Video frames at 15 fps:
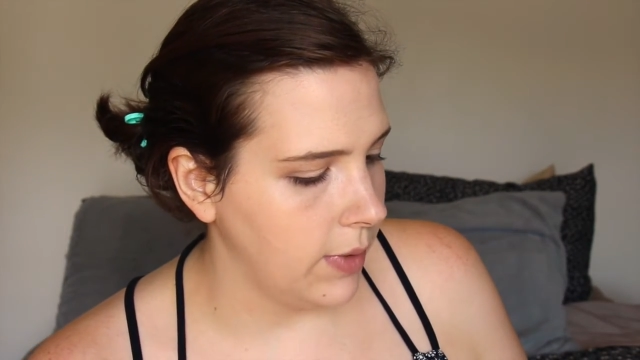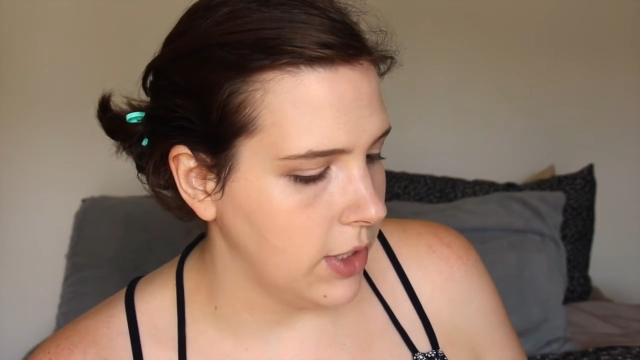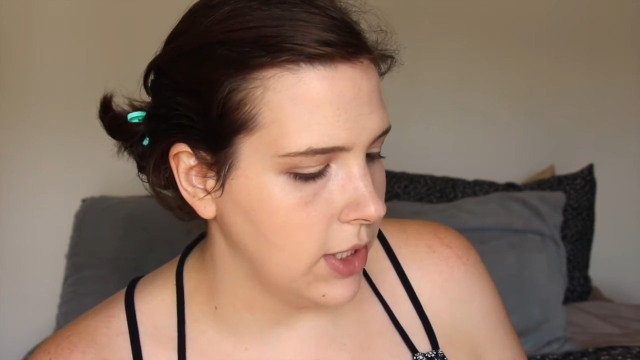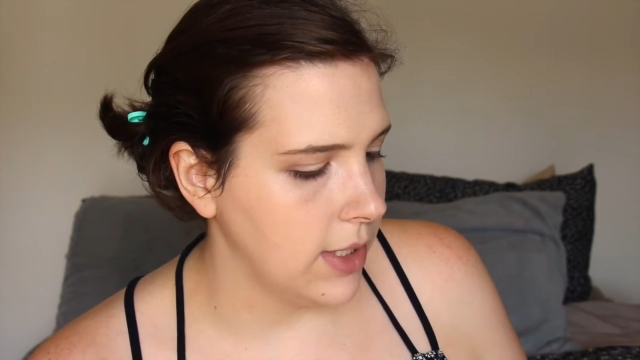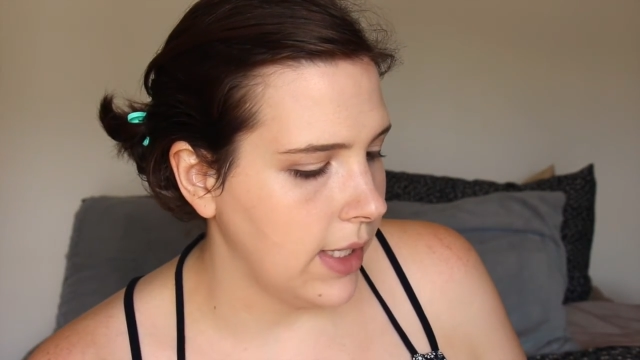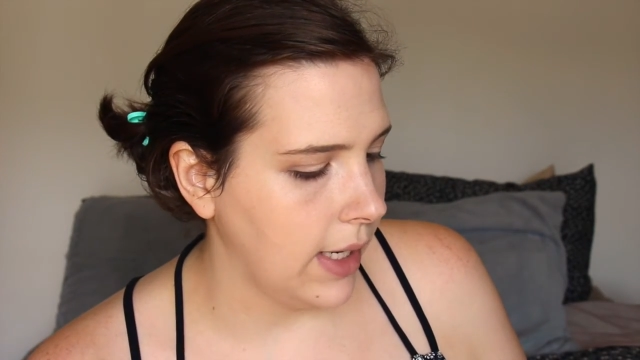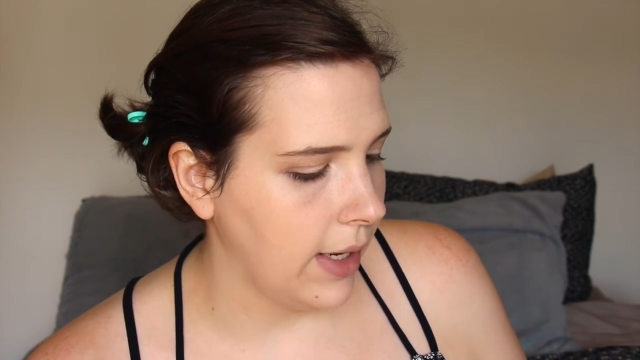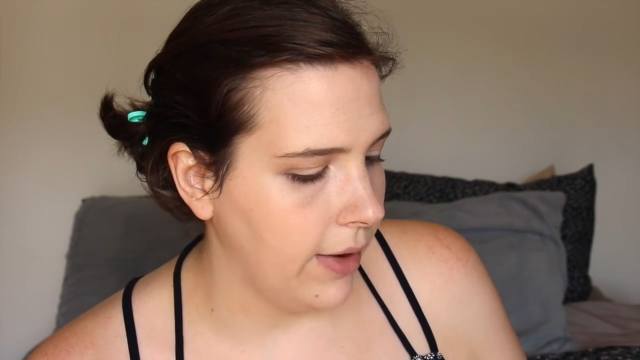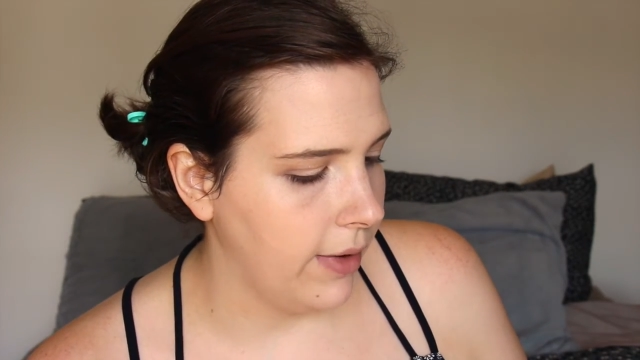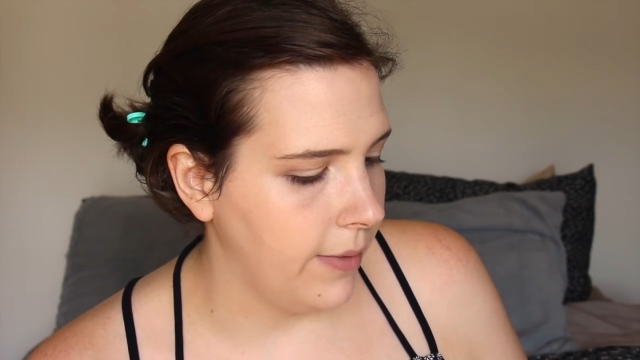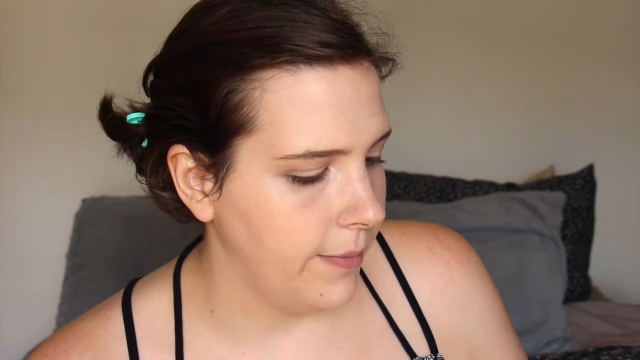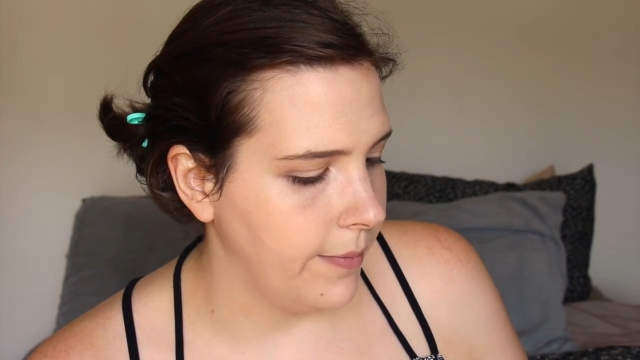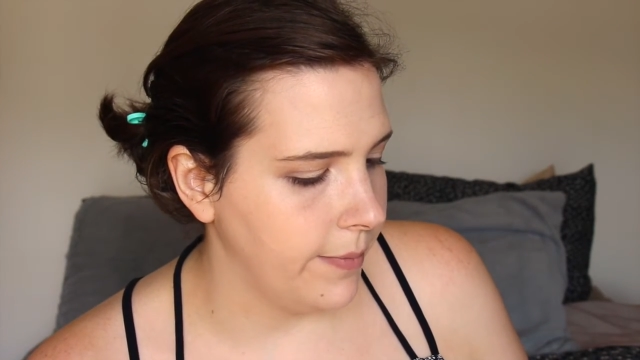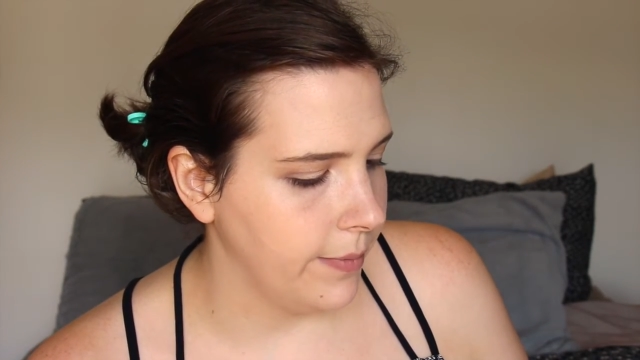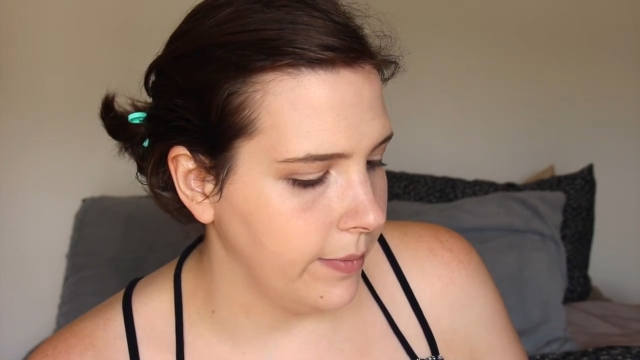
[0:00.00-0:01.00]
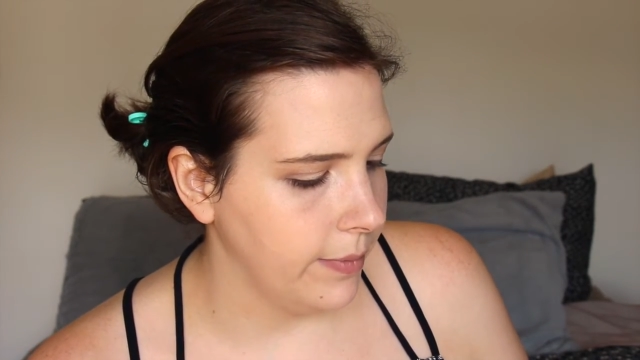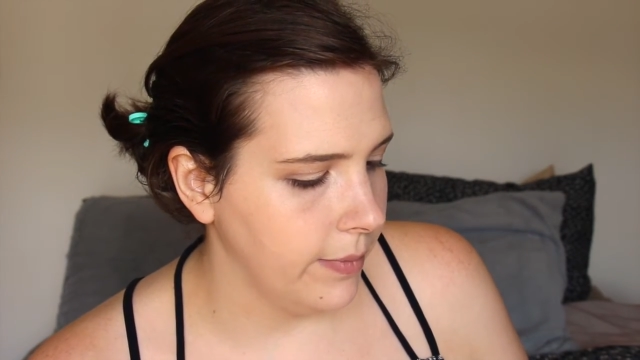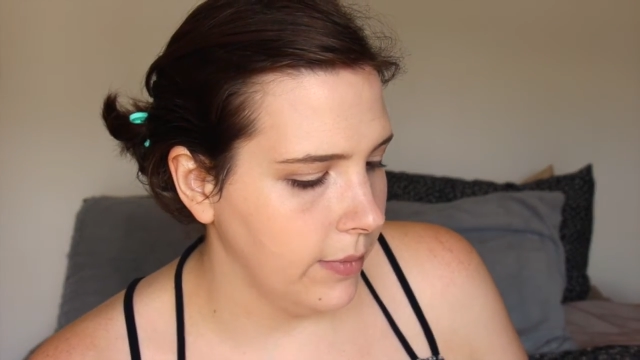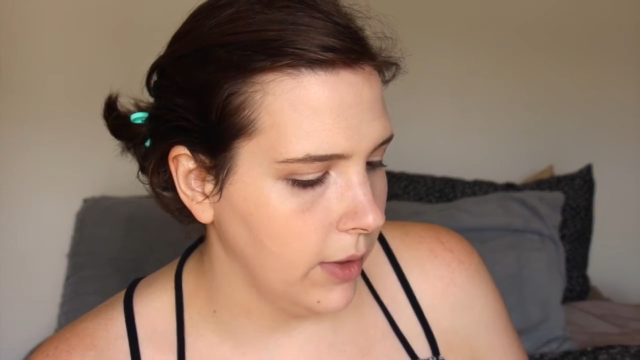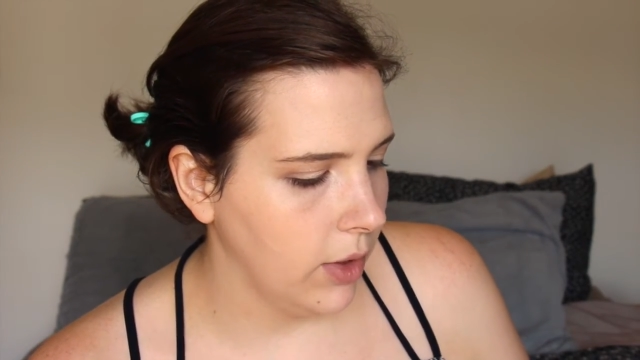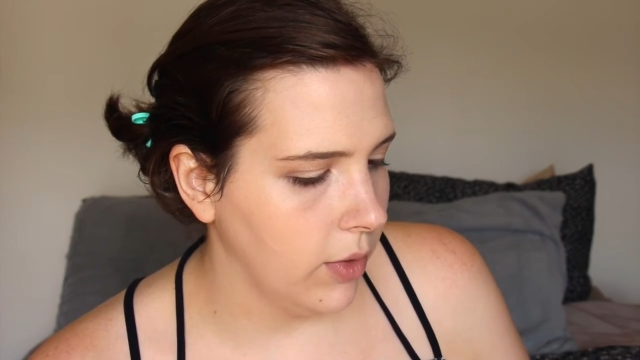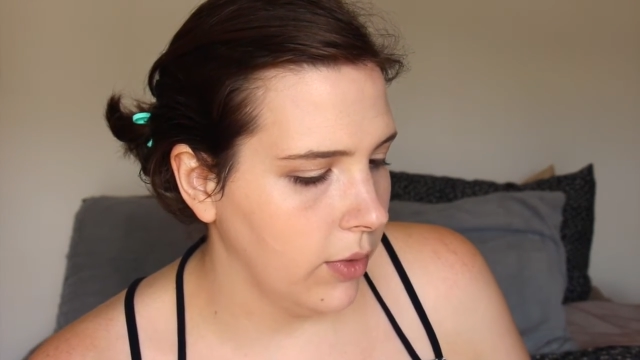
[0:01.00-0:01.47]
which is like a
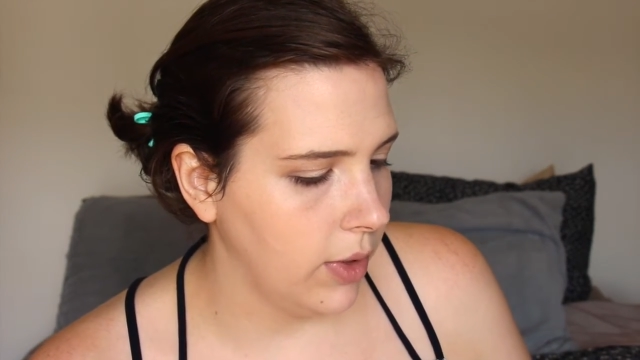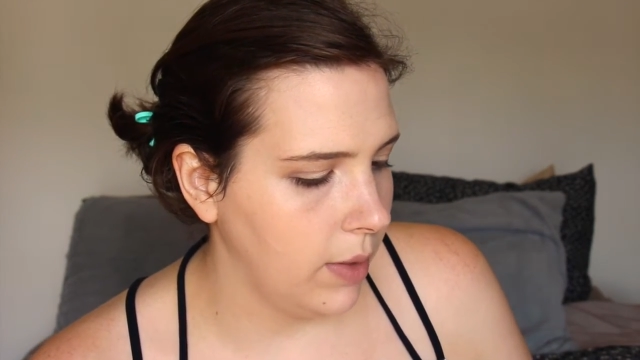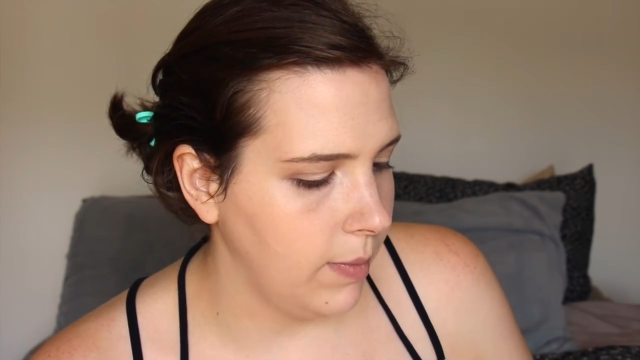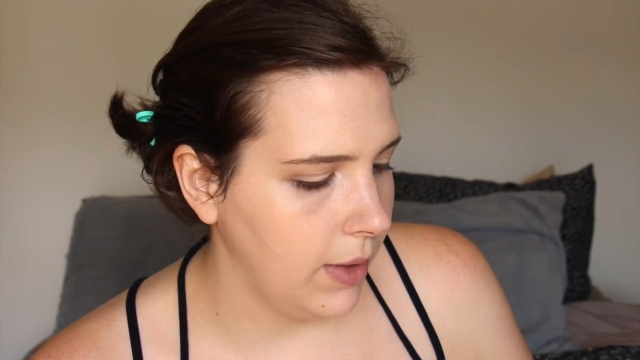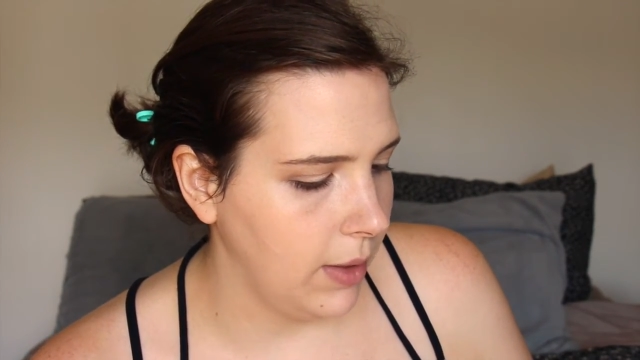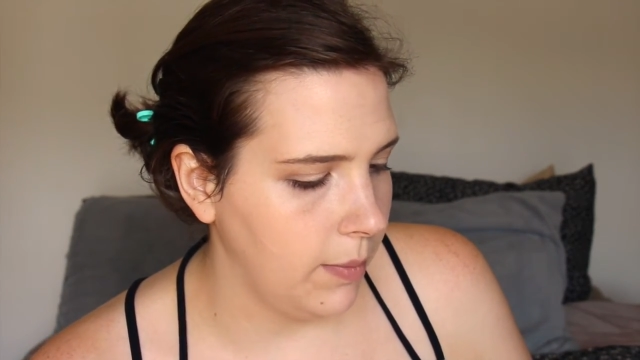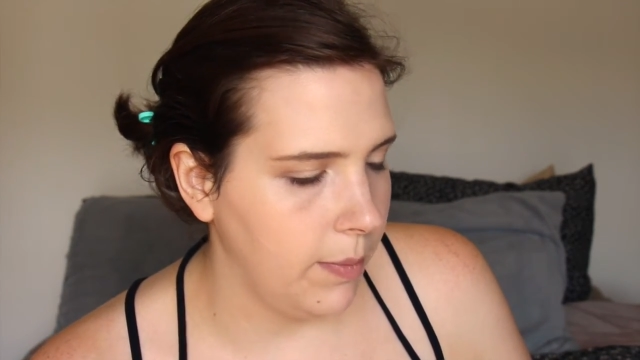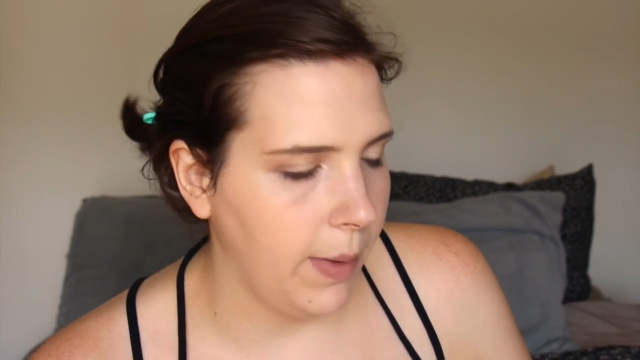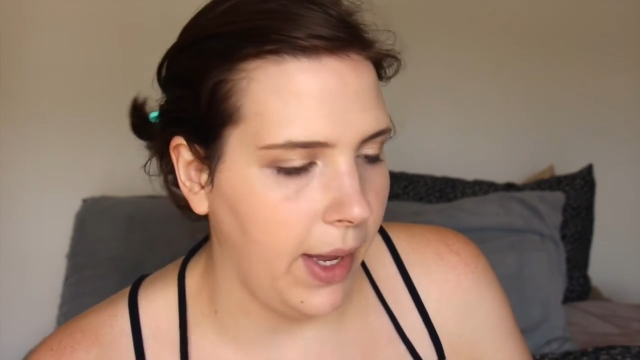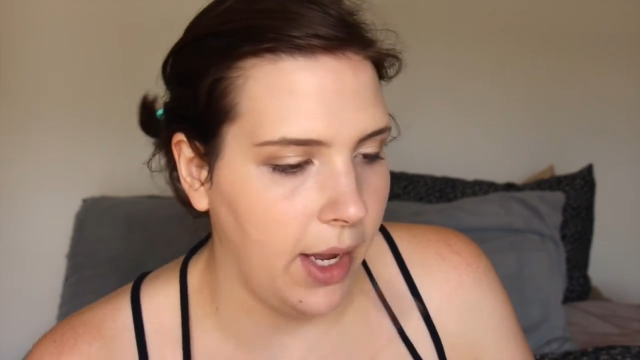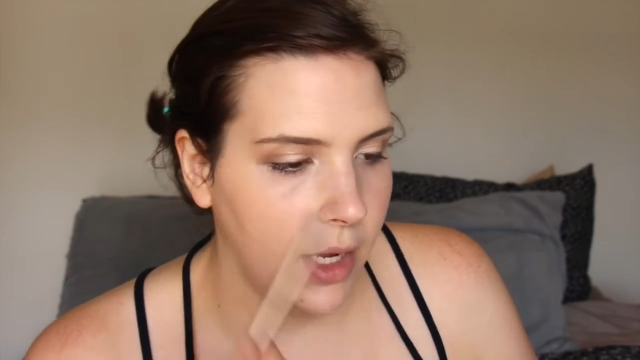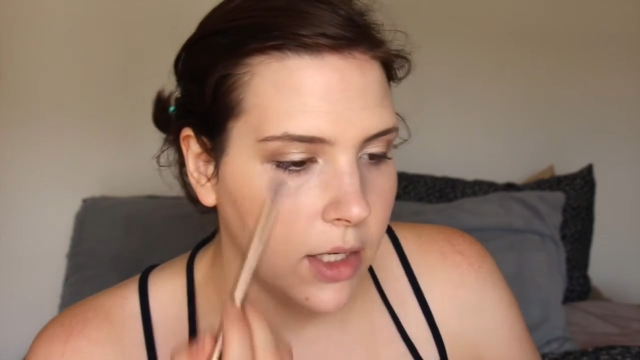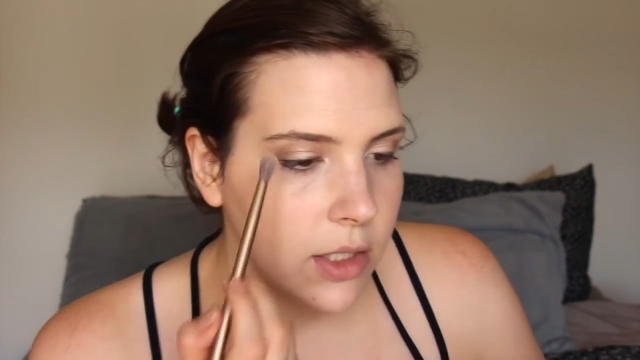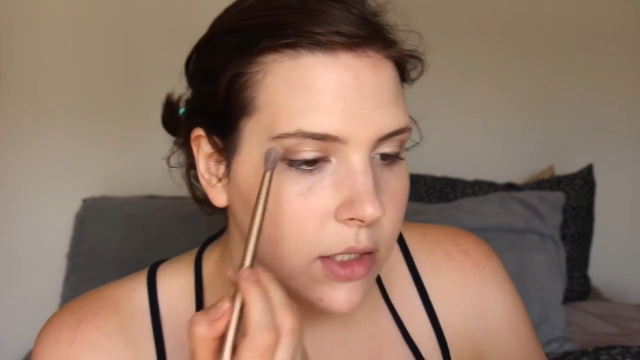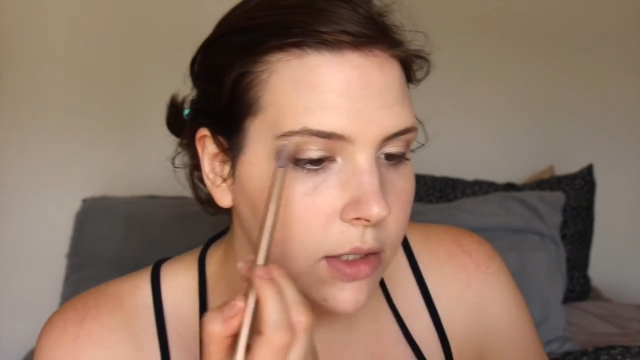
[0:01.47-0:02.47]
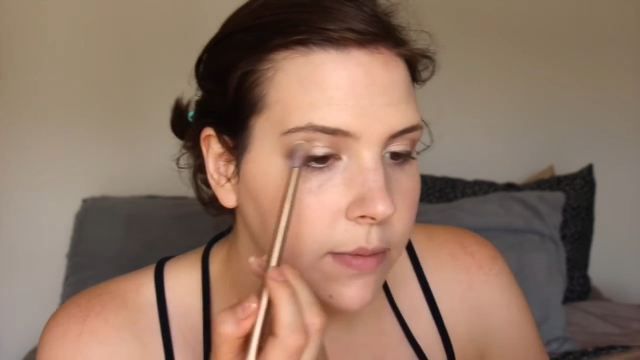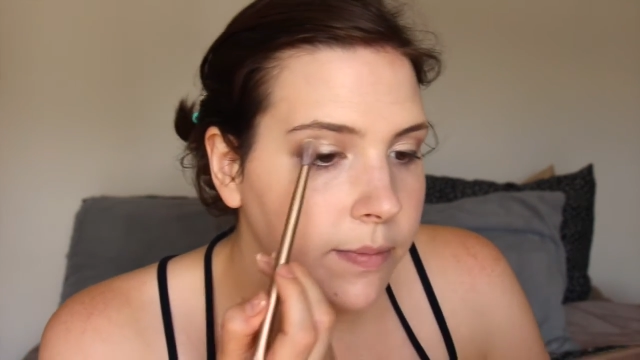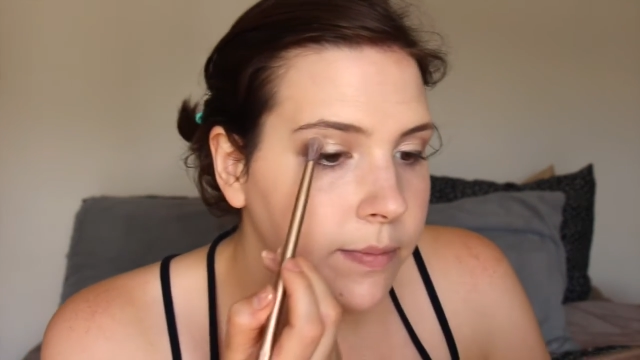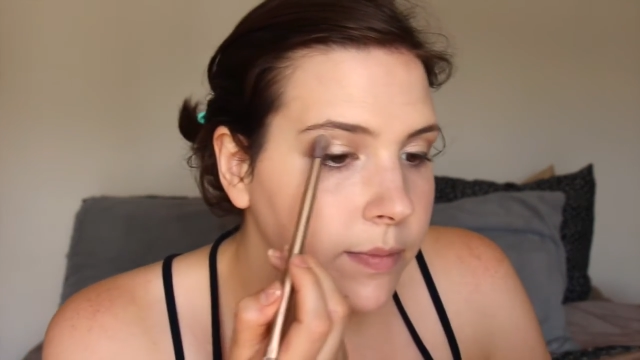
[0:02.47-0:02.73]
creamy beige,